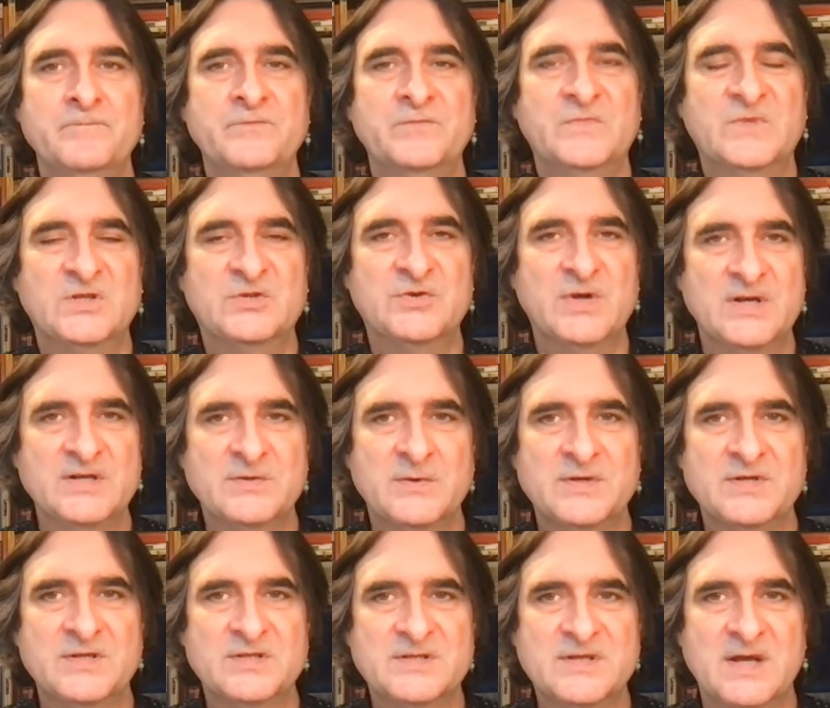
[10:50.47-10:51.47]
to try to
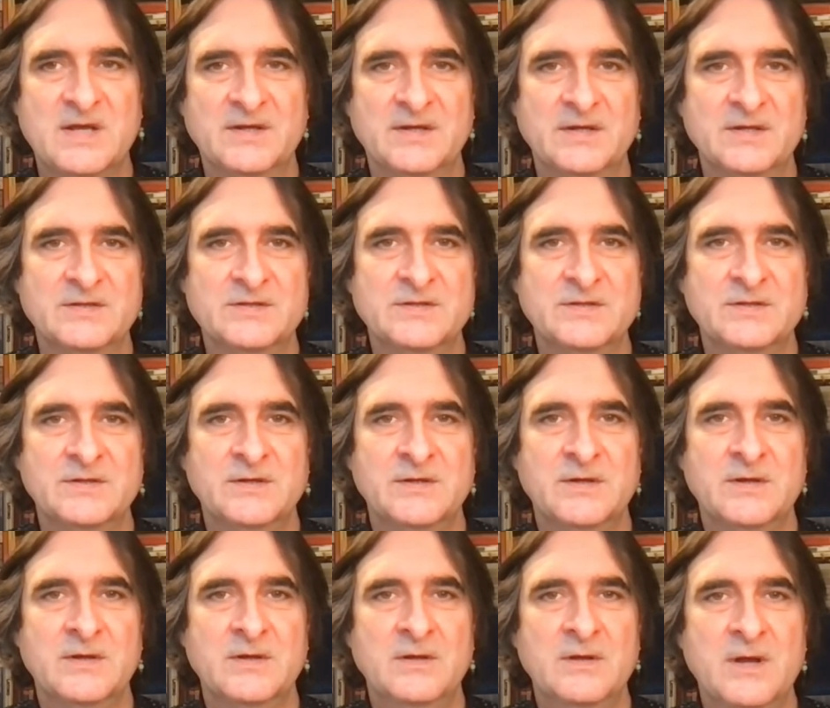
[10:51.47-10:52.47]
understand it
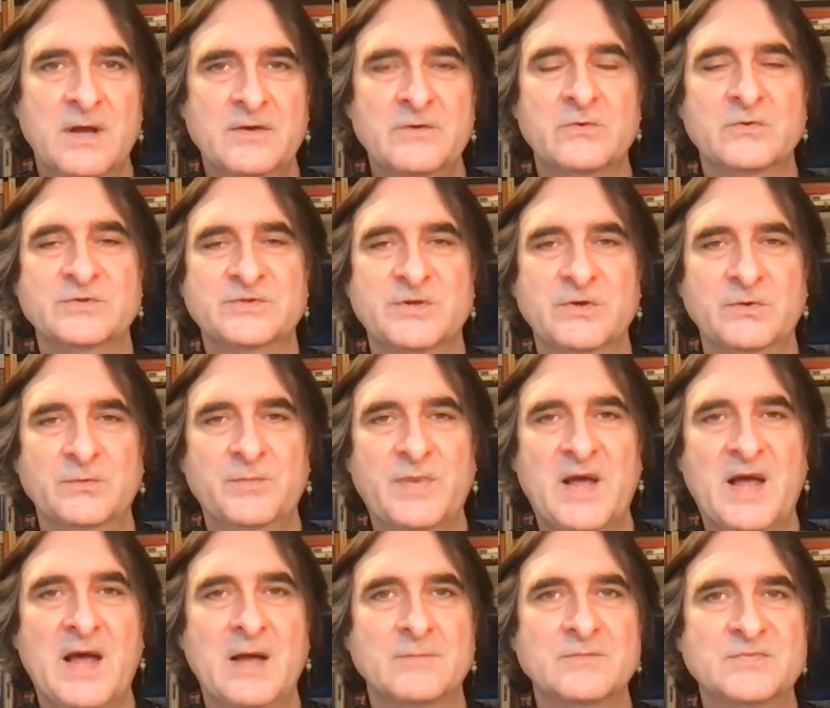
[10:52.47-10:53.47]
and also,
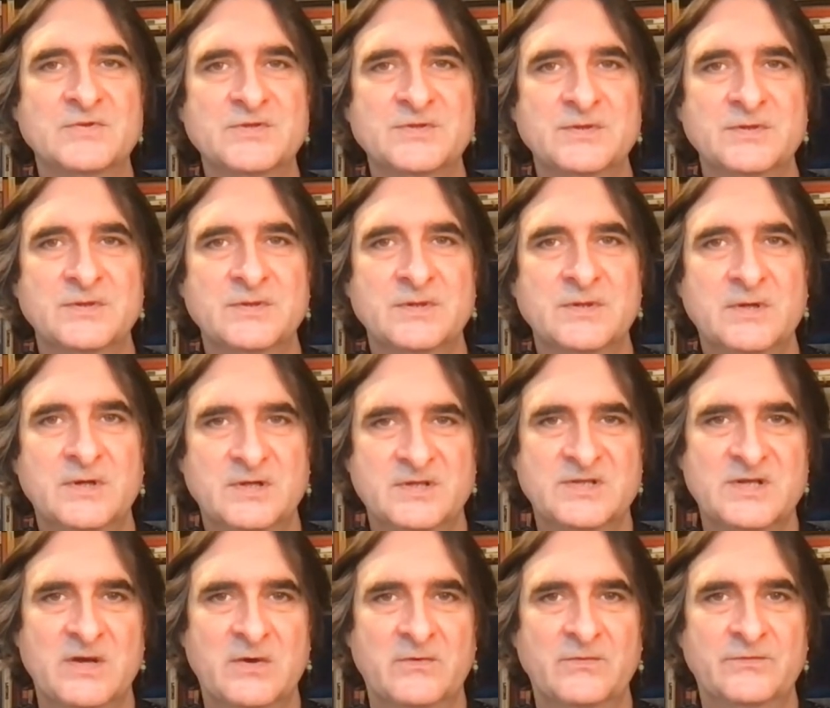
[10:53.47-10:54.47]
perhaps,
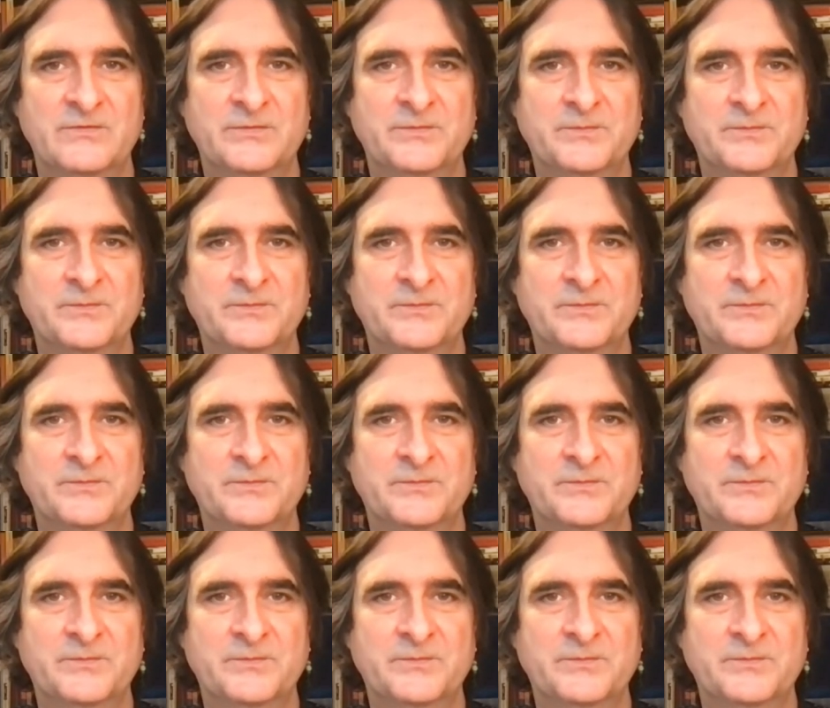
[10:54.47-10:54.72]
herself.